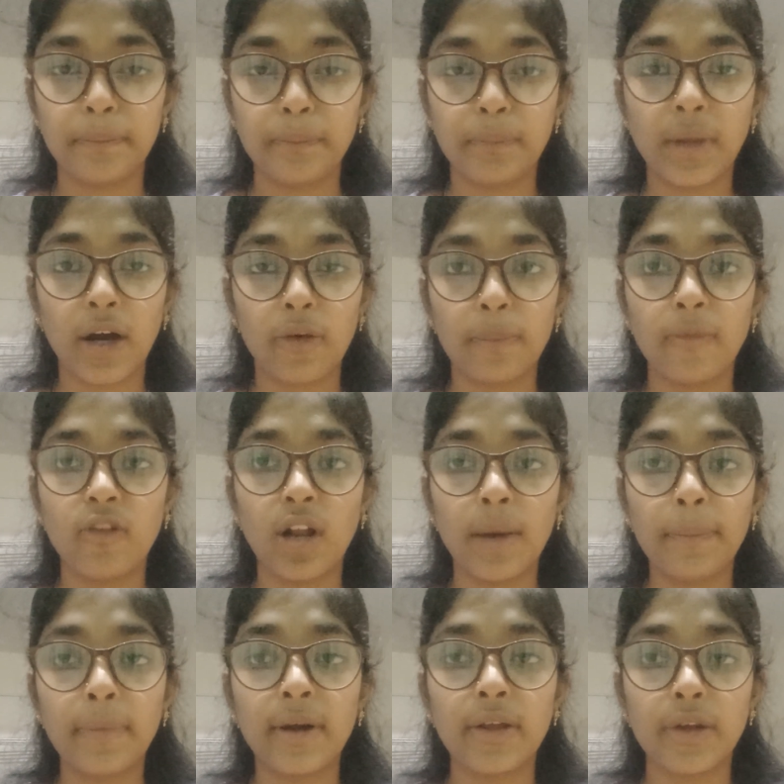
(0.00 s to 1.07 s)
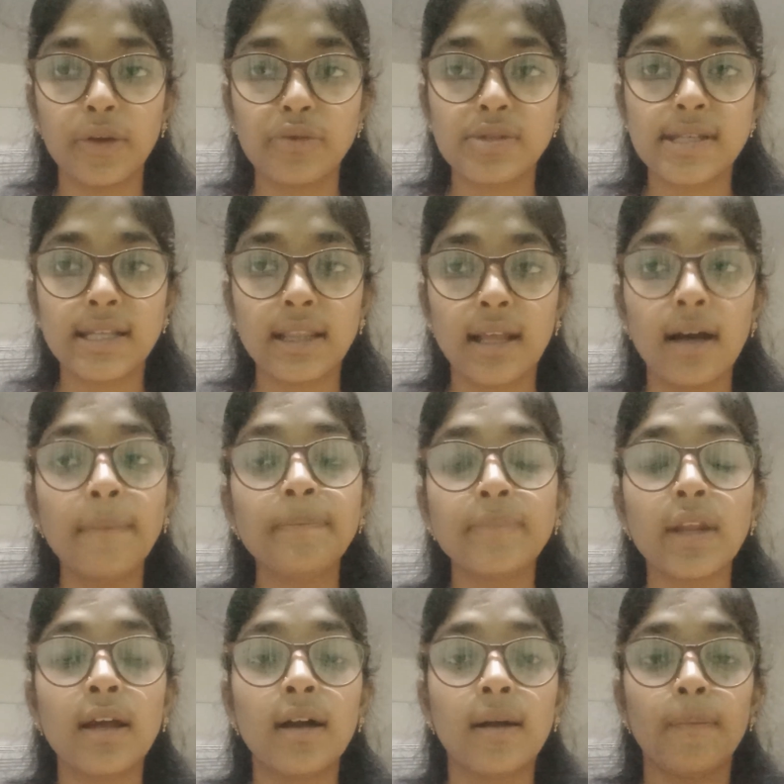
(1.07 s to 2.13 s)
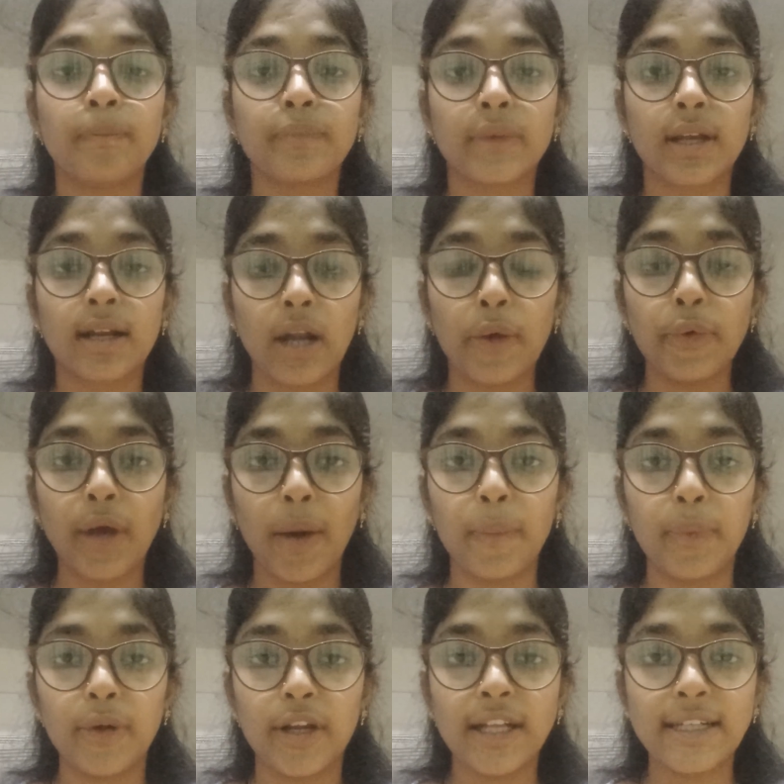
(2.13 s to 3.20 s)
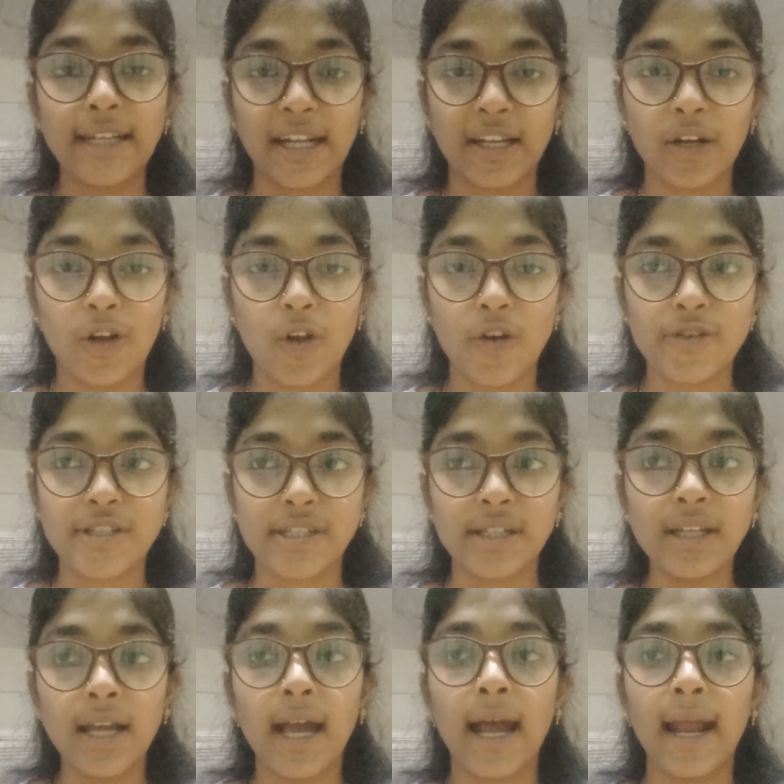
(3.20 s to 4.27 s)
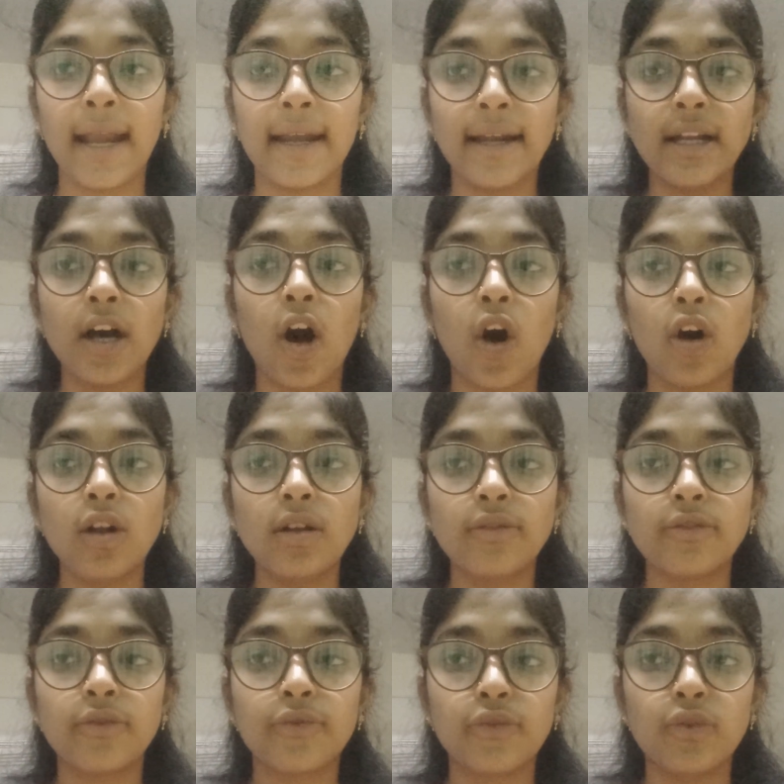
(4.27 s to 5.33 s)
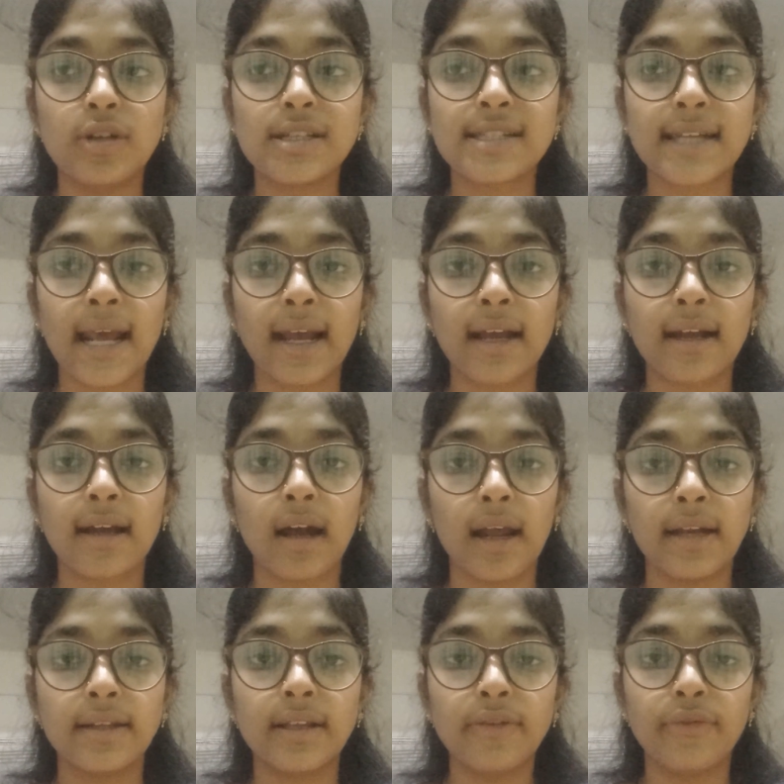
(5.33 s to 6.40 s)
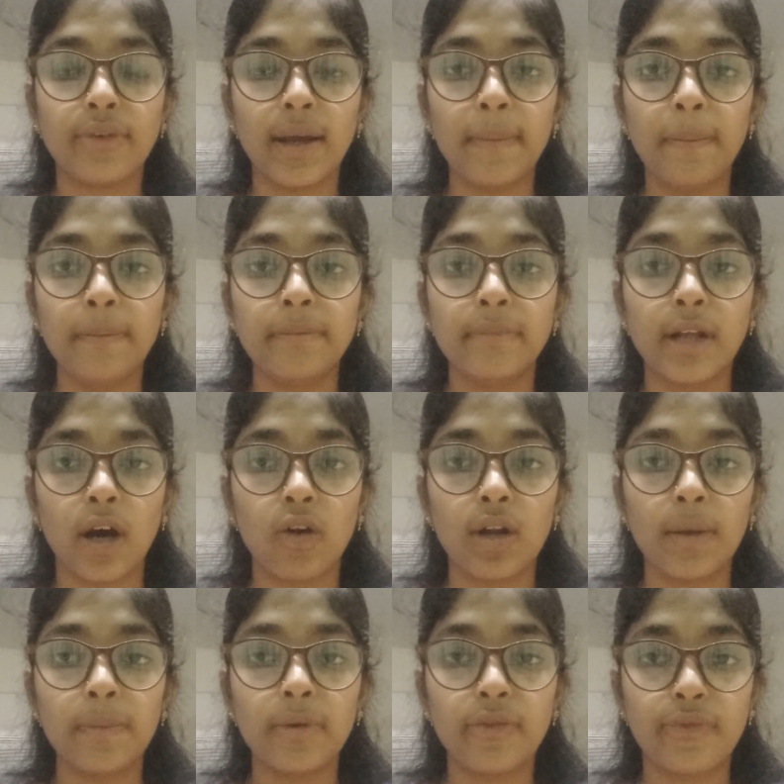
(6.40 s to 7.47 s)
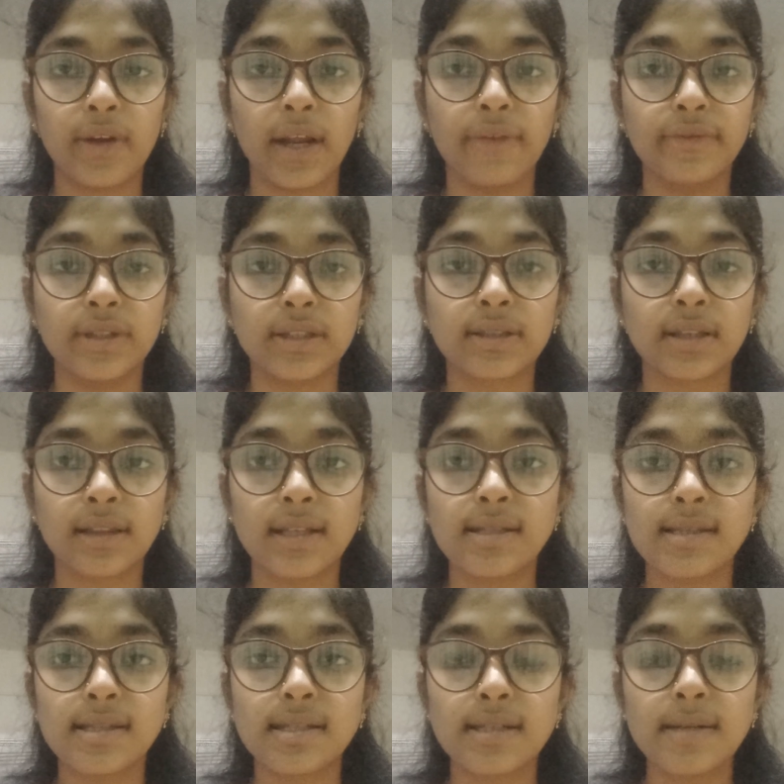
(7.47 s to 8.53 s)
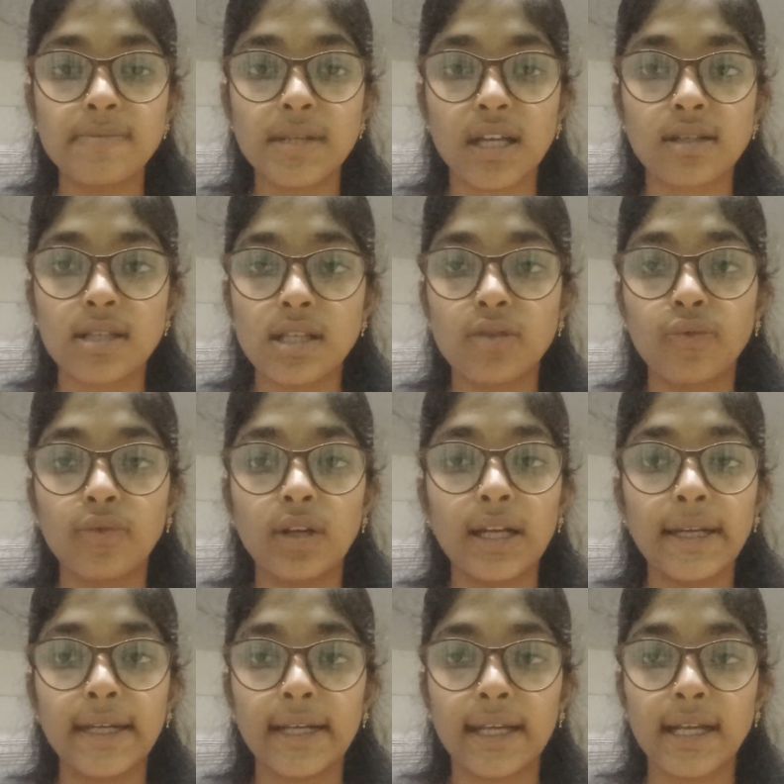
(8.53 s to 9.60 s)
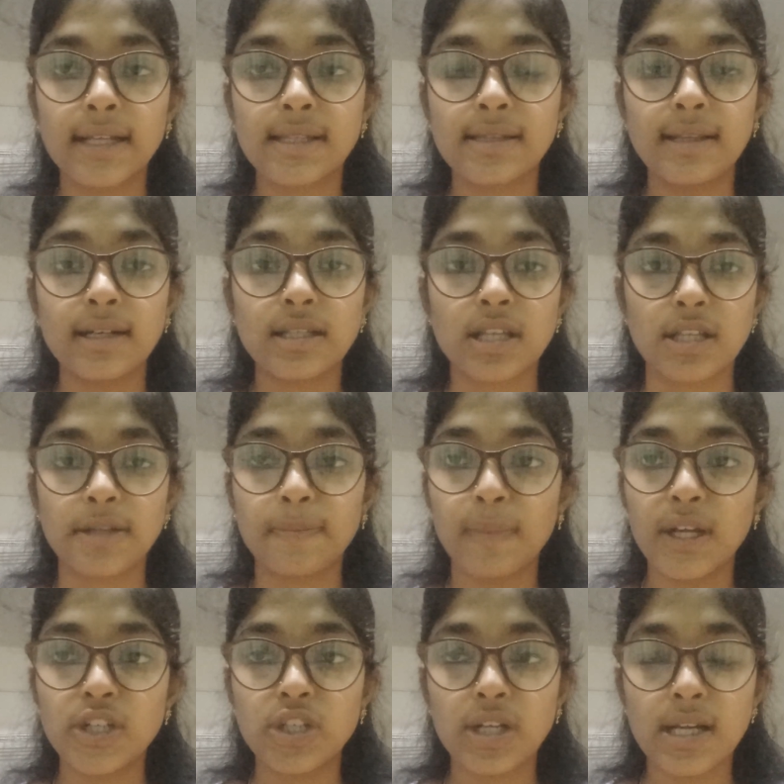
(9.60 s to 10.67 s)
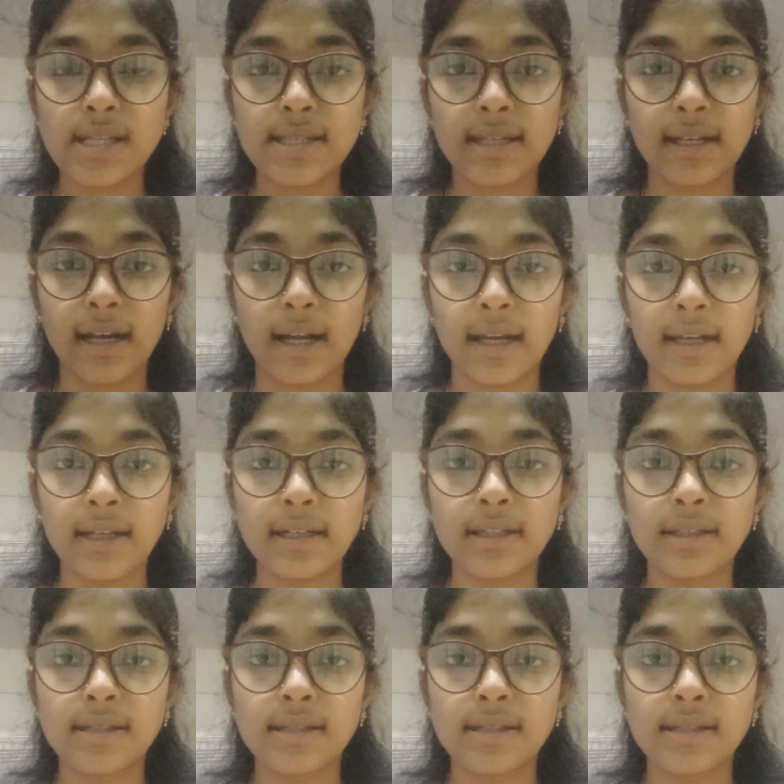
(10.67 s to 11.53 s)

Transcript: developed using the cloud computing technology and all full stack and the web developed framework. The system successfully detects the suspicious credit